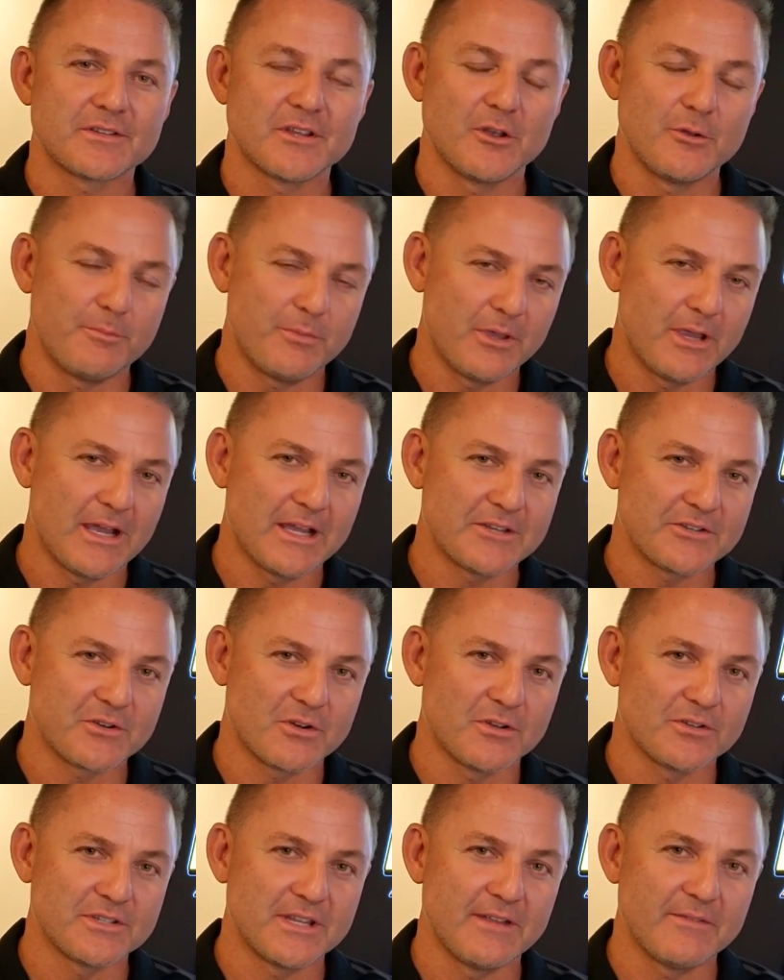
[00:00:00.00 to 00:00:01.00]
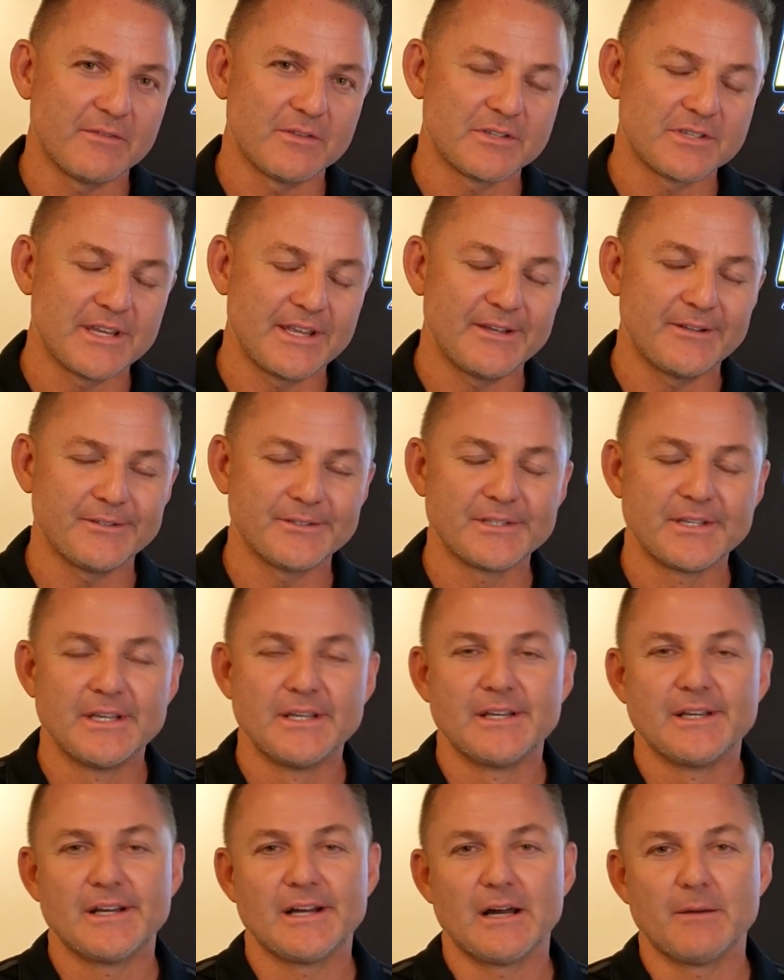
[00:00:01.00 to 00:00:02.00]
I hope you guys are all safe and sound.
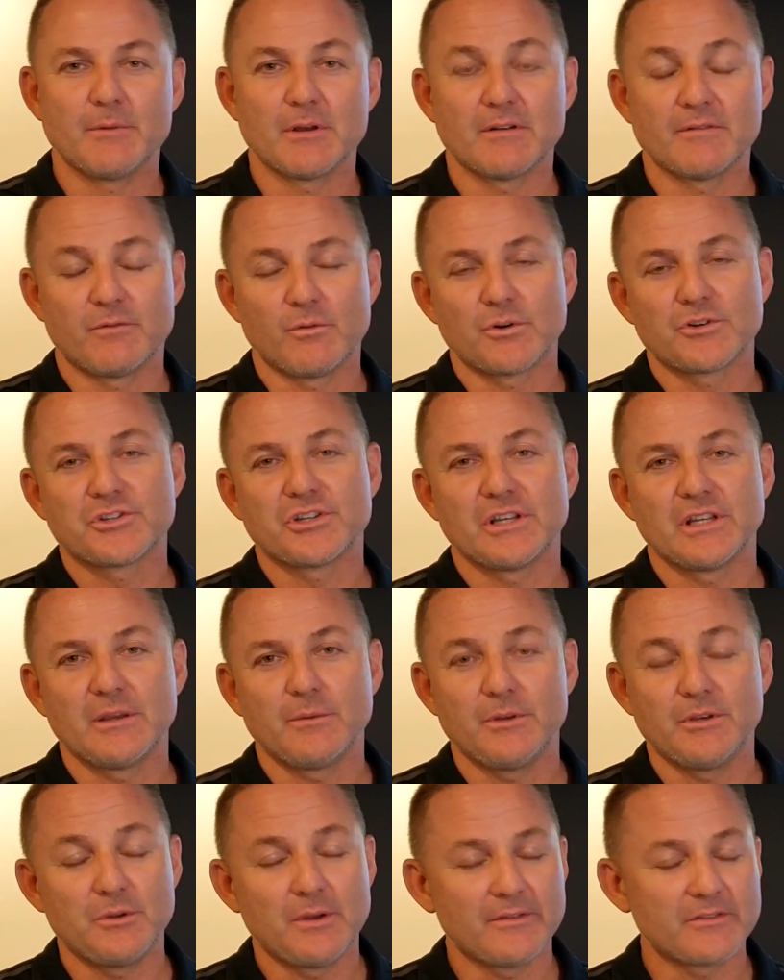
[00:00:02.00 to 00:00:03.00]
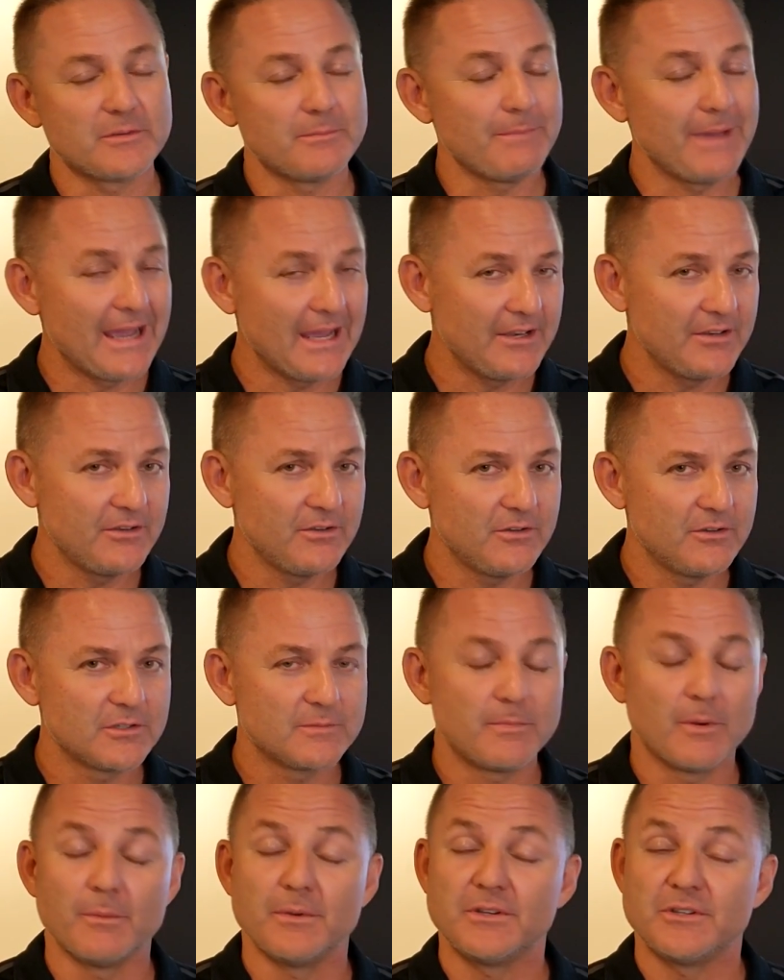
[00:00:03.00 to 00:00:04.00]
But unfortunately, we do have some bad news,
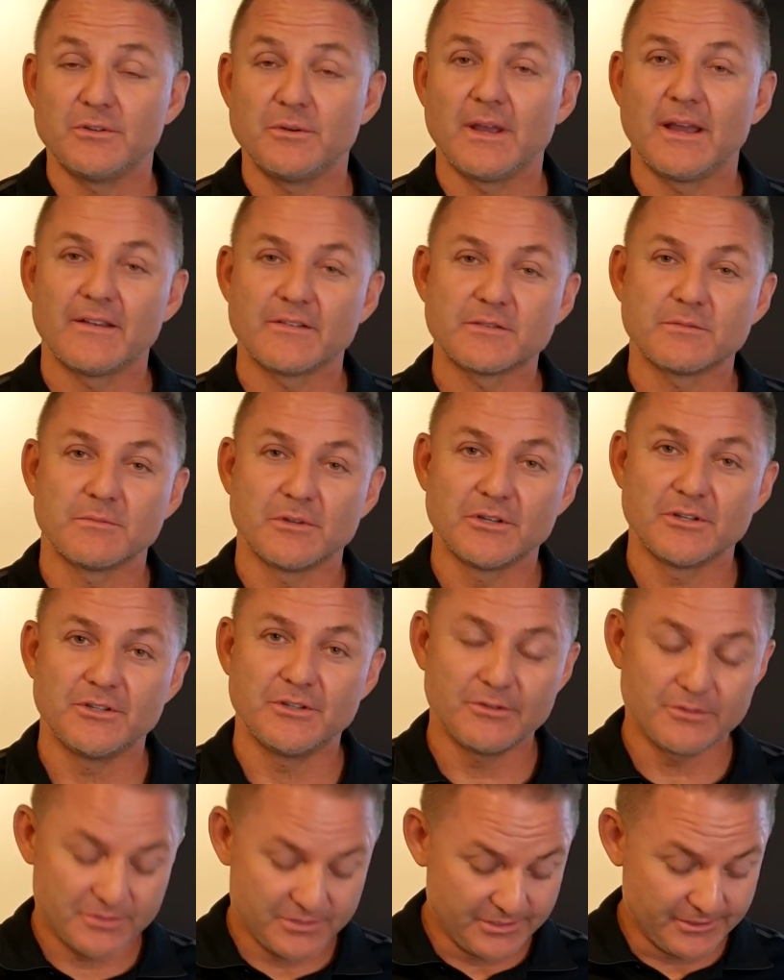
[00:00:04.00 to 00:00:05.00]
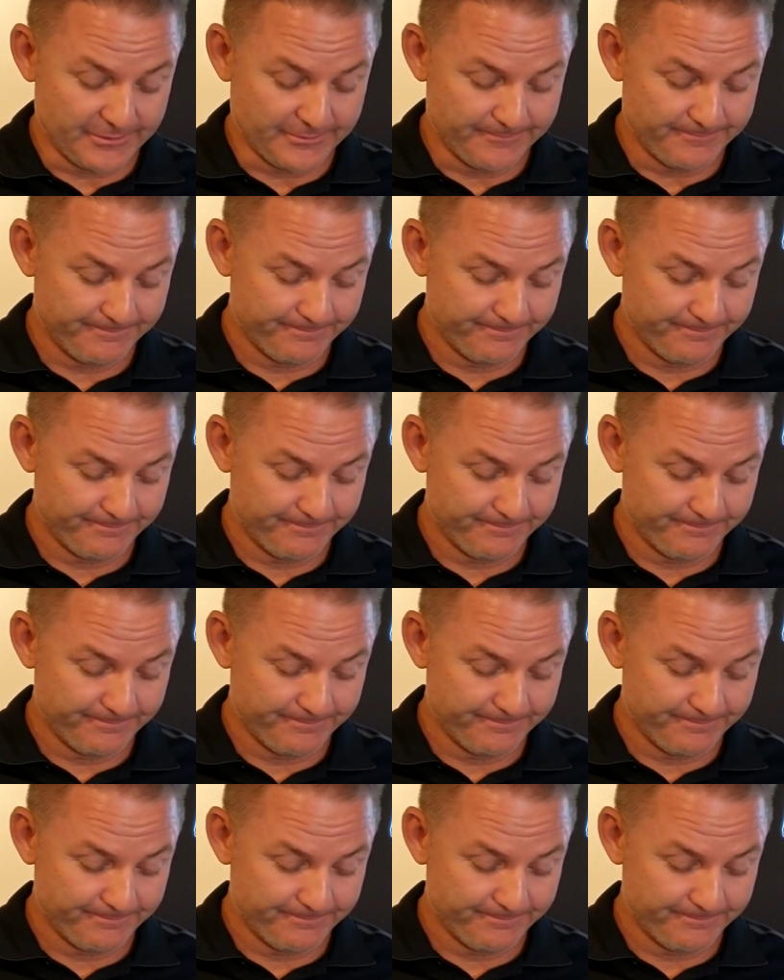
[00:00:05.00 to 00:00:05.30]
but we do have some good news too.